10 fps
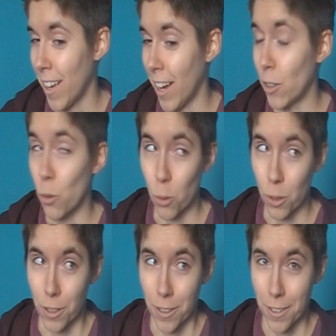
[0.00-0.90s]
and
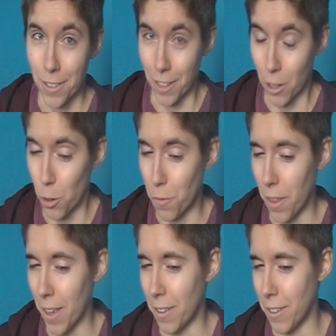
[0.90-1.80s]
awkward, because I go over
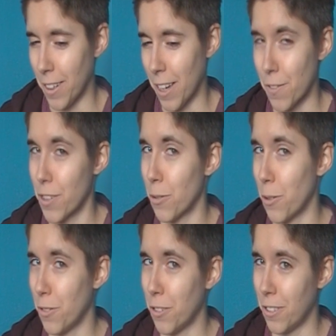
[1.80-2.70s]
there like every so
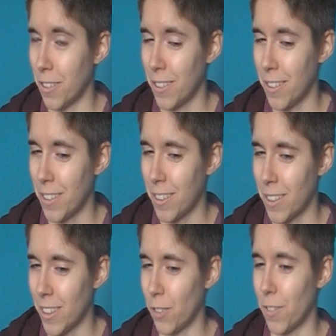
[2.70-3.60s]
often,
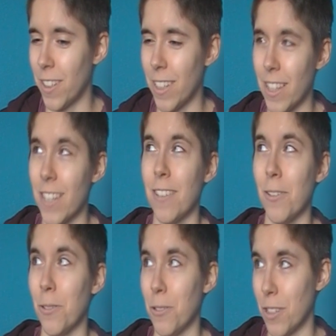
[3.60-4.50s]
and obviously they're
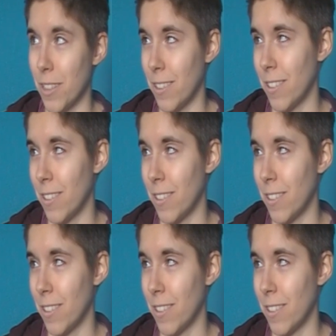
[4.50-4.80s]
still using